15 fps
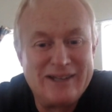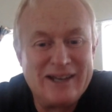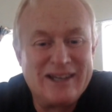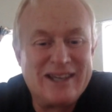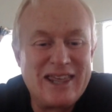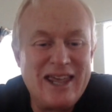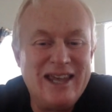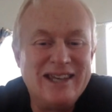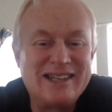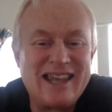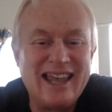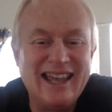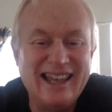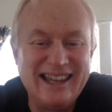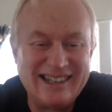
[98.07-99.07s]
age as
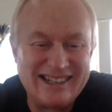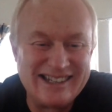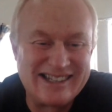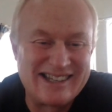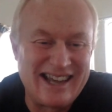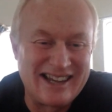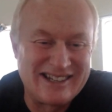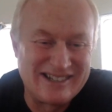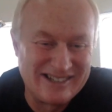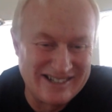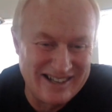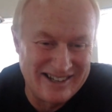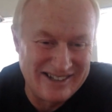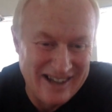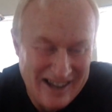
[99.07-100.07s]
these
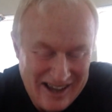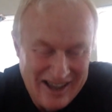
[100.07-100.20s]
discussions.